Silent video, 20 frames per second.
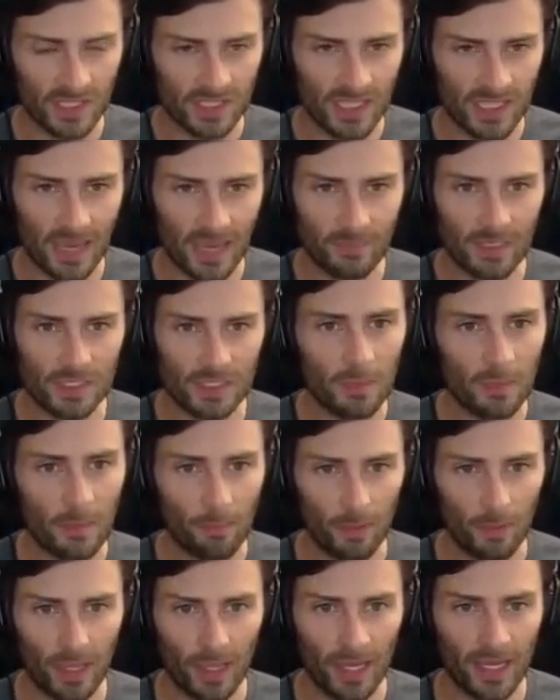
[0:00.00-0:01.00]
This game needs to
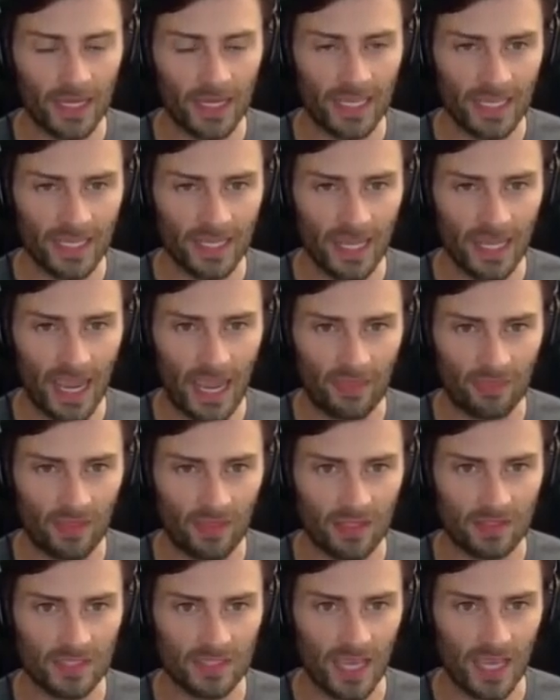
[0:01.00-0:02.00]
be played in
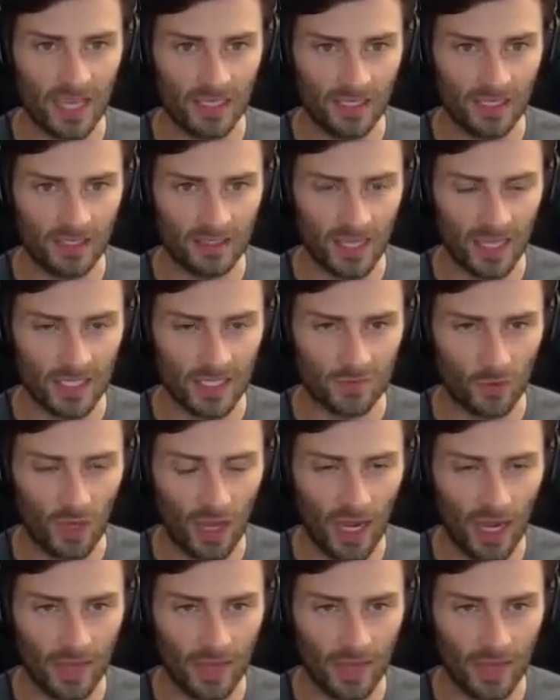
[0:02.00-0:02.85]
Athens and in Gainesville.